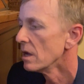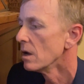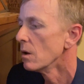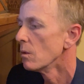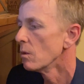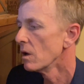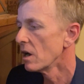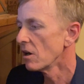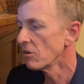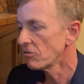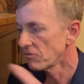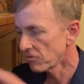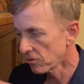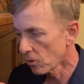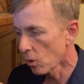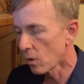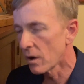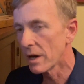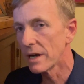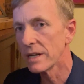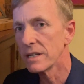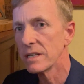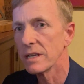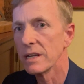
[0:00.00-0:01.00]
Well,
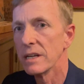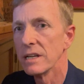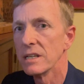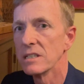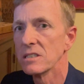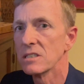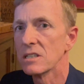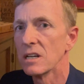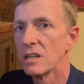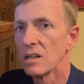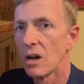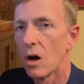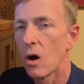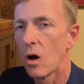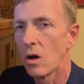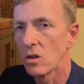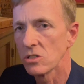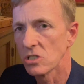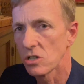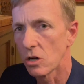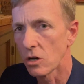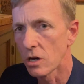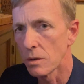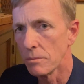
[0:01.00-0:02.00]
Floyd is going to
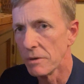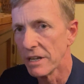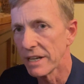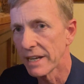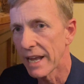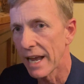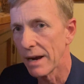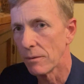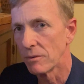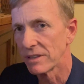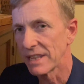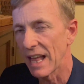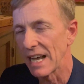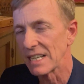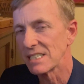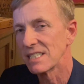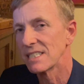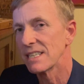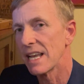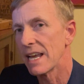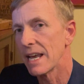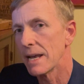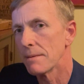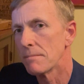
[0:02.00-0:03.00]
also communicate with that
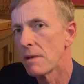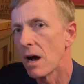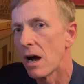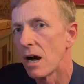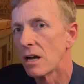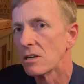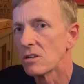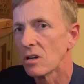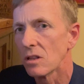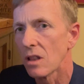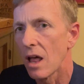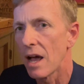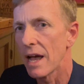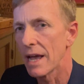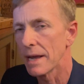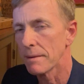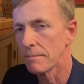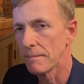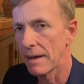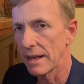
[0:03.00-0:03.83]
same underlying